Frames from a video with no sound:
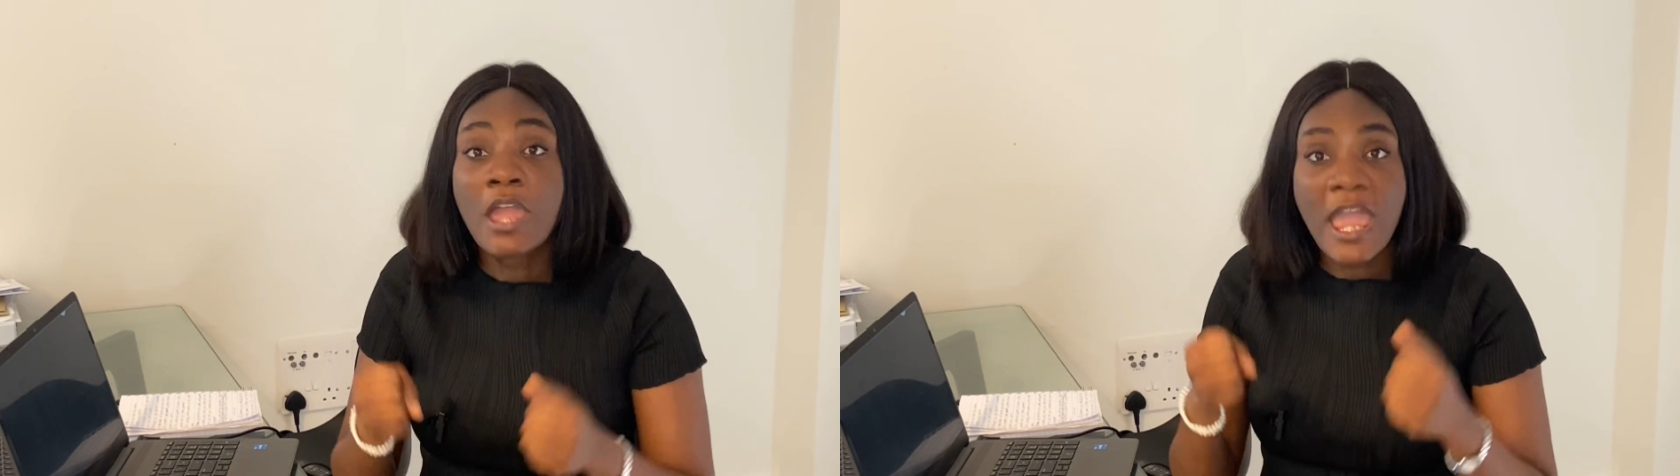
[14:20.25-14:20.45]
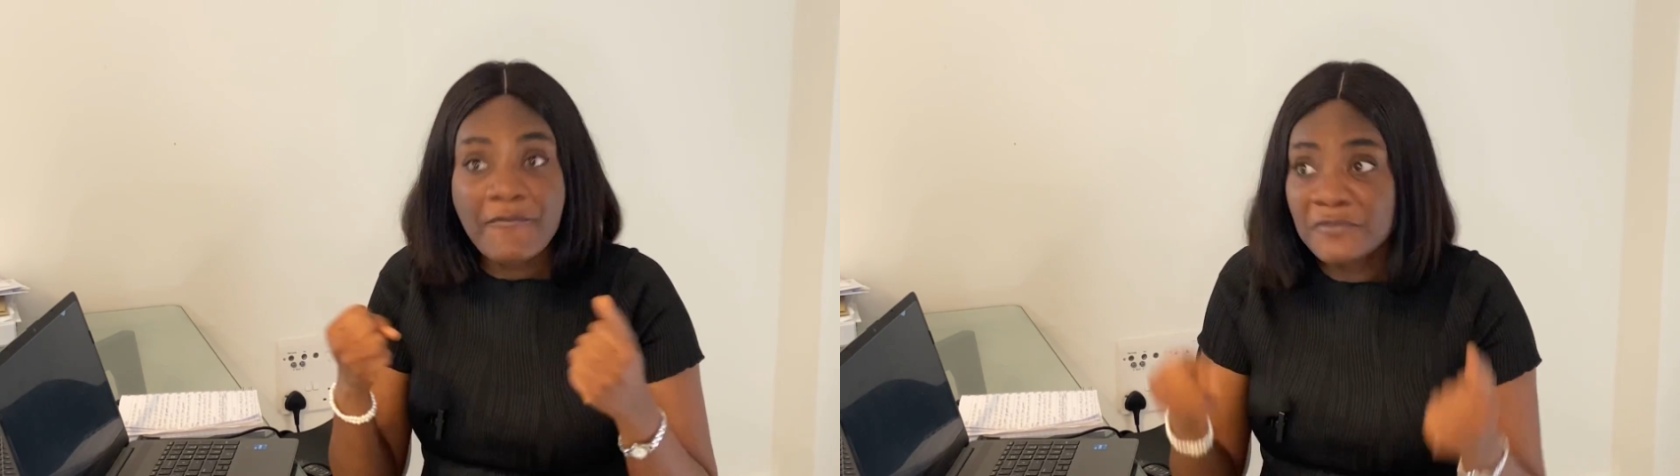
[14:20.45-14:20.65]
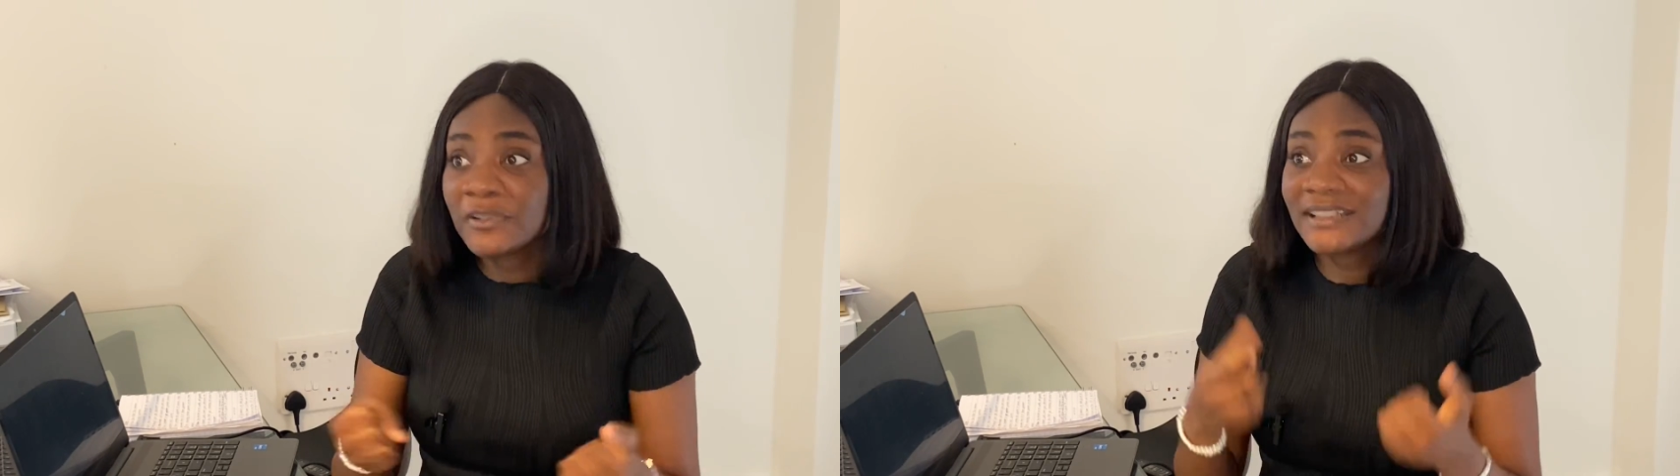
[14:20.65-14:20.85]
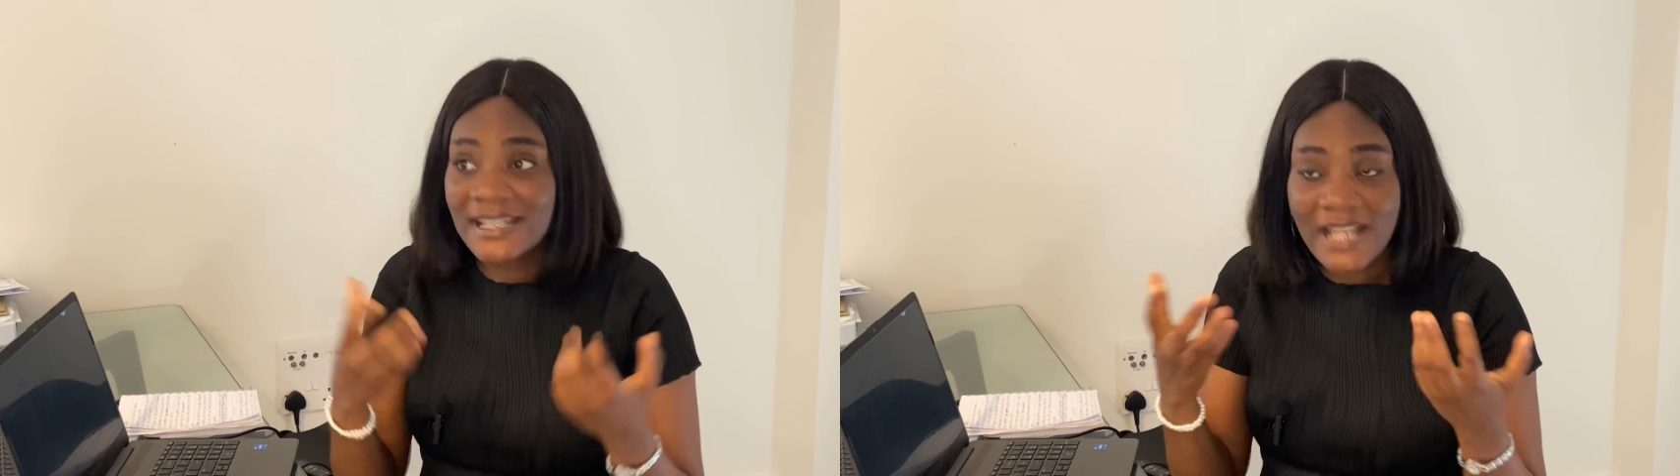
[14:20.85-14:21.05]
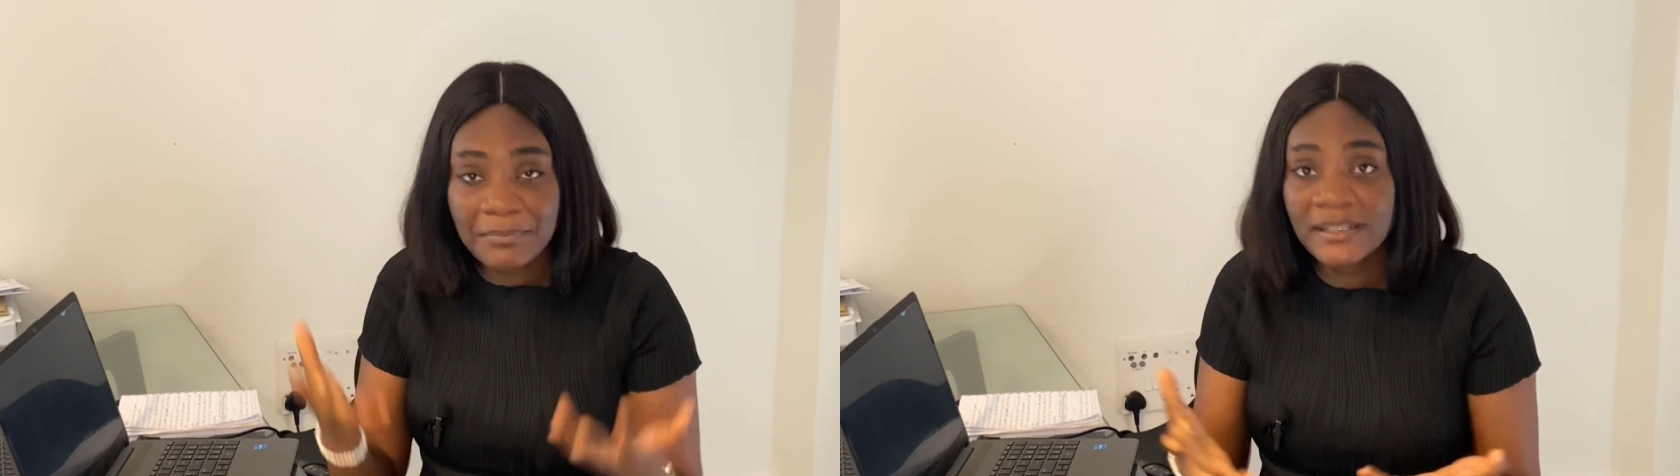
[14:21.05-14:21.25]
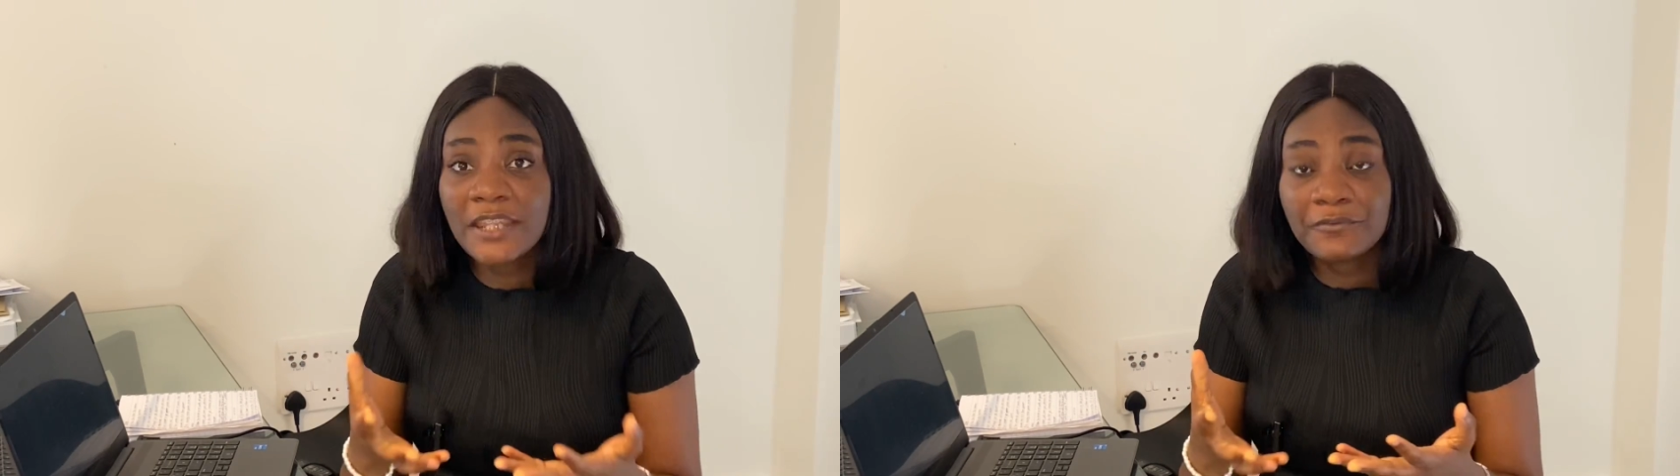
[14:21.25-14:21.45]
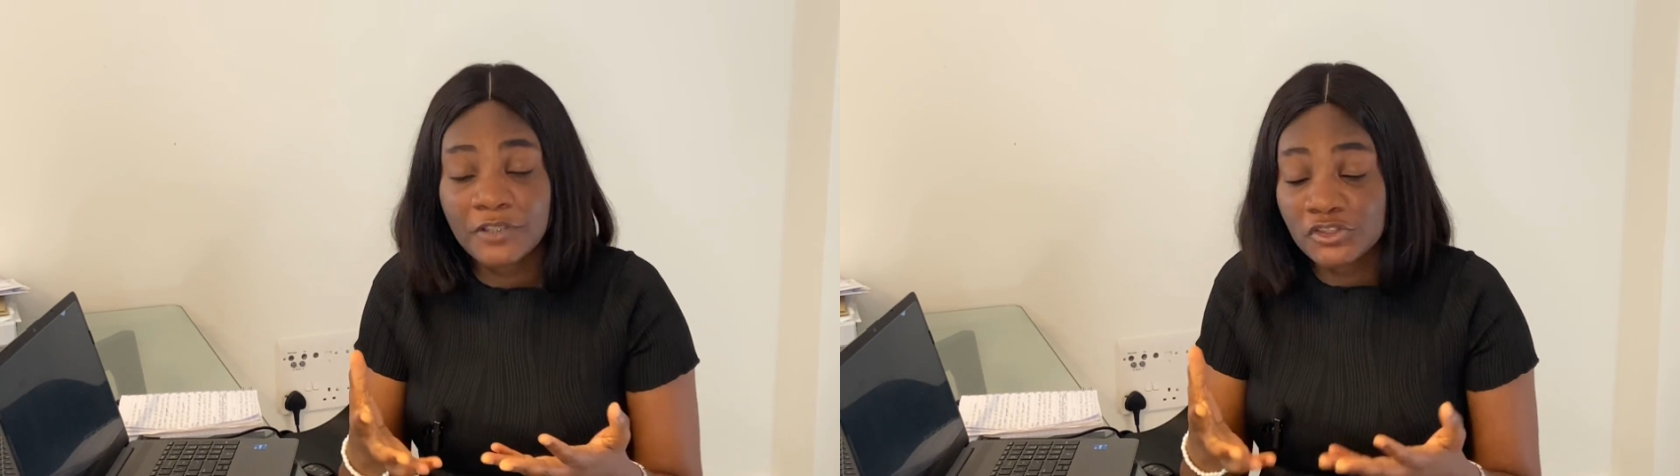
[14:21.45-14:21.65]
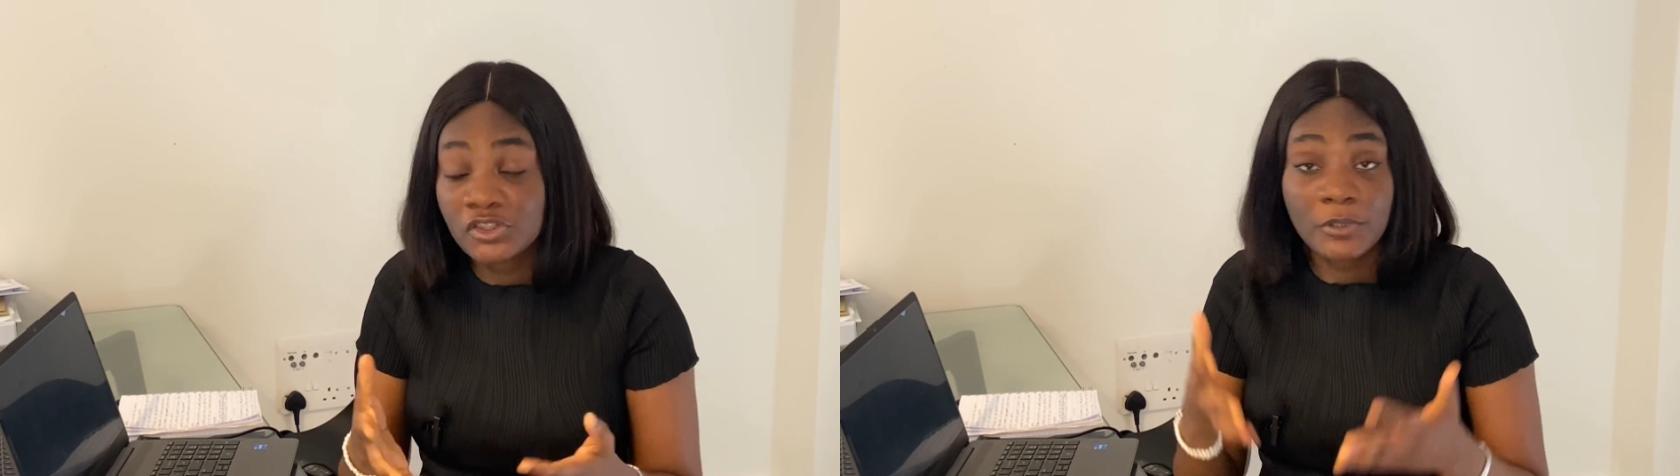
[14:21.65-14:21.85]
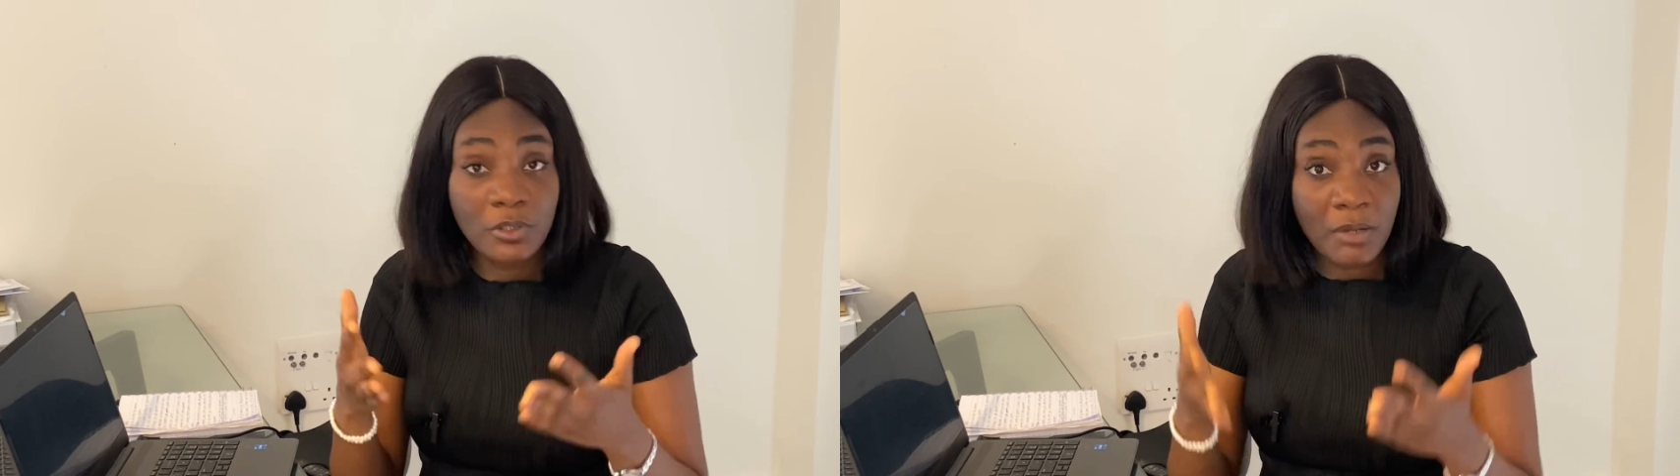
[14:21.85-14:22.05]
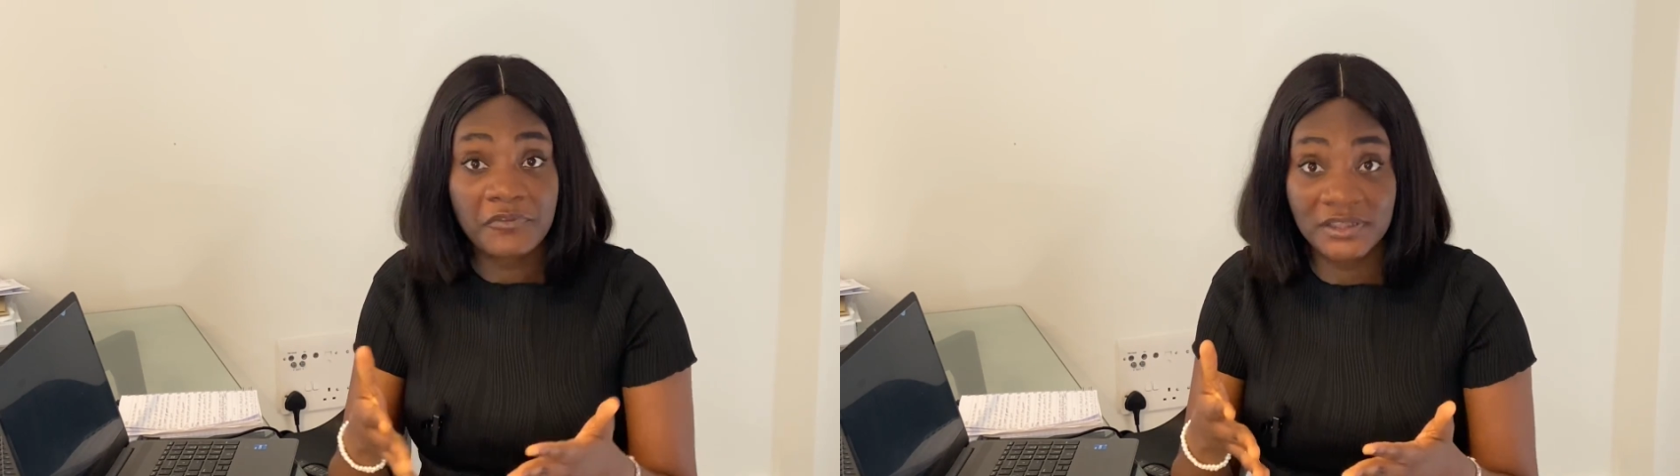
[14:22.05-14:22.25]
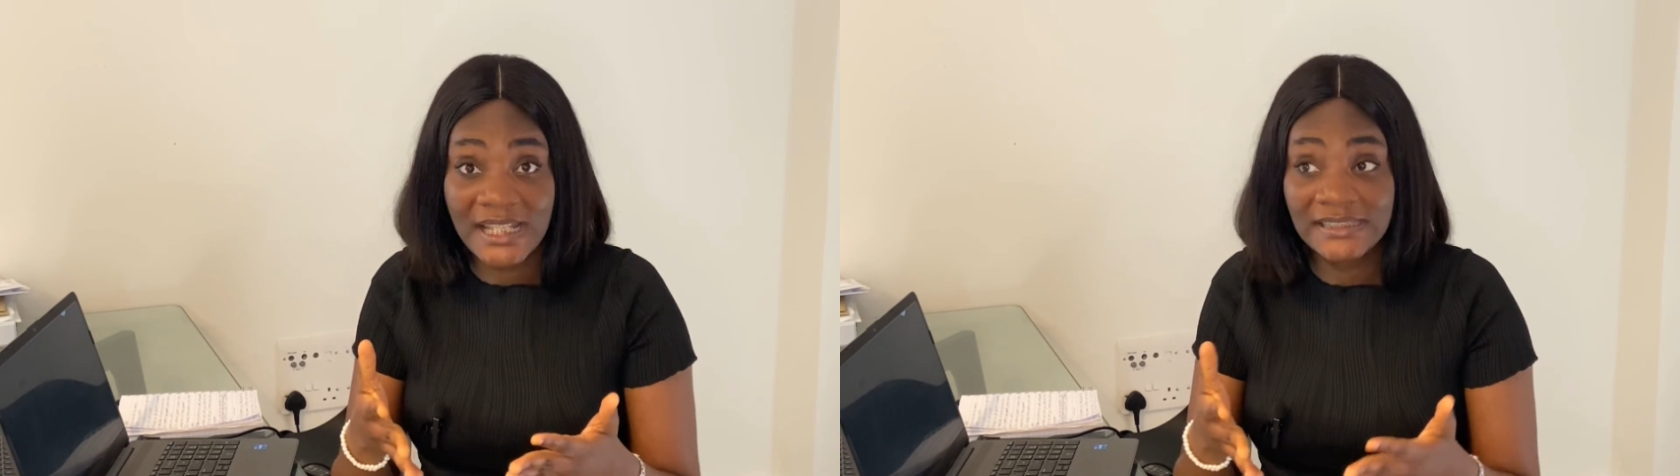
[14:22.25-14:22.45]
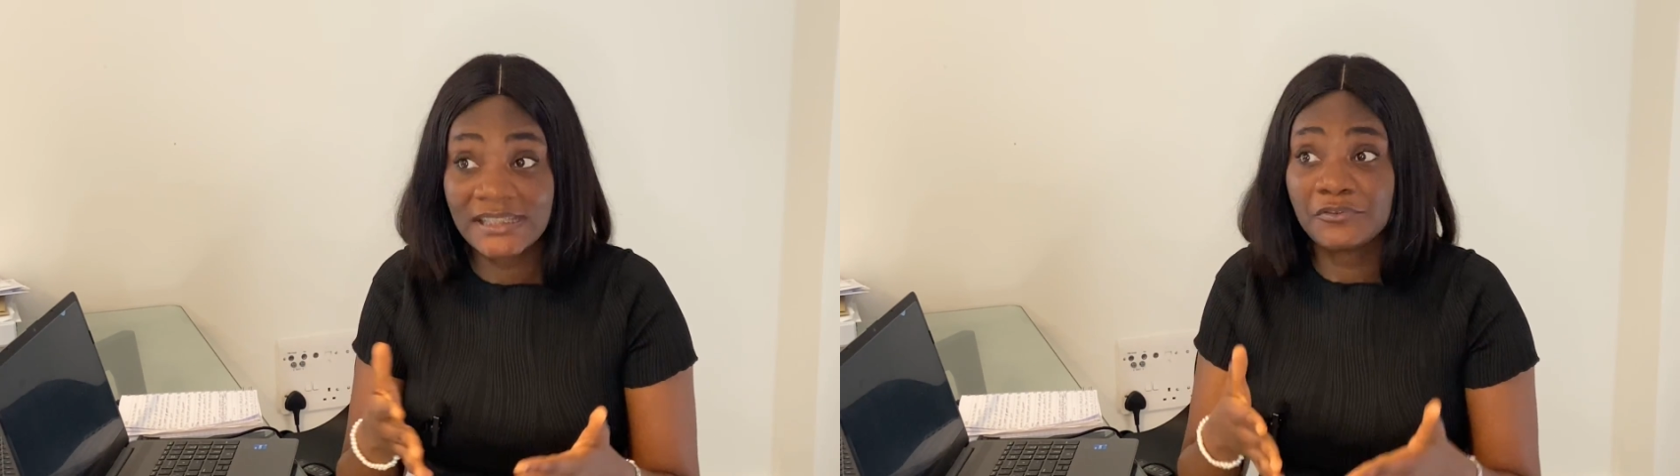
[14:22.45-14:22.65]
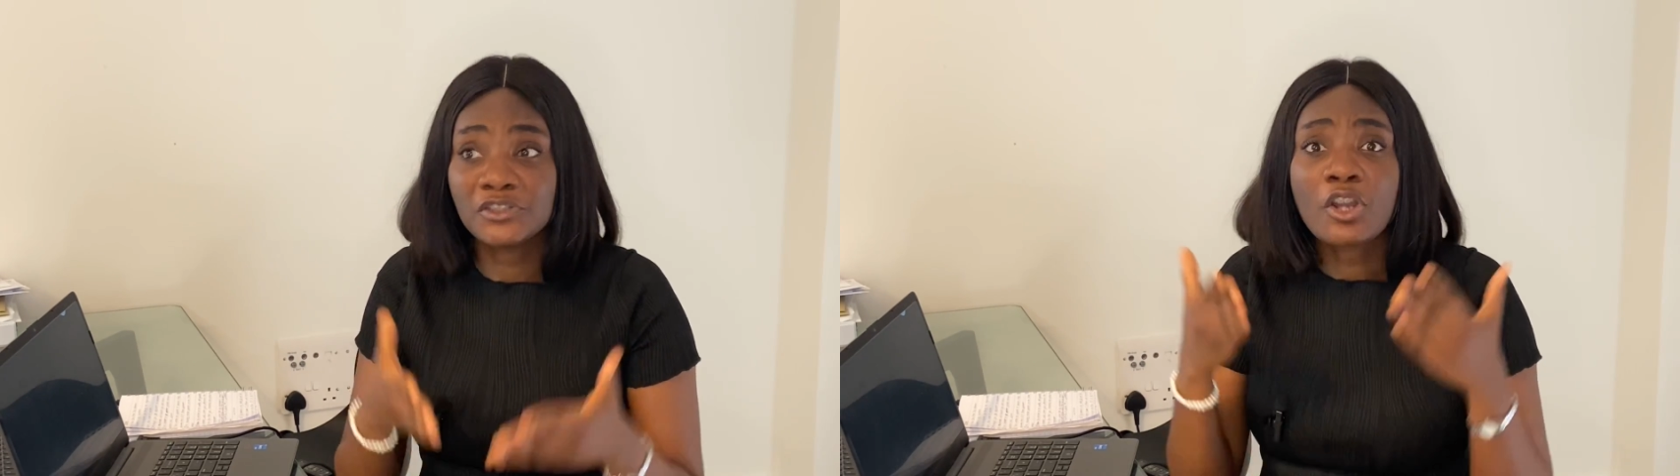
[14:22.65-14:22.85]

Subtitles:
Everyone that's applying for the job or coming for that interview,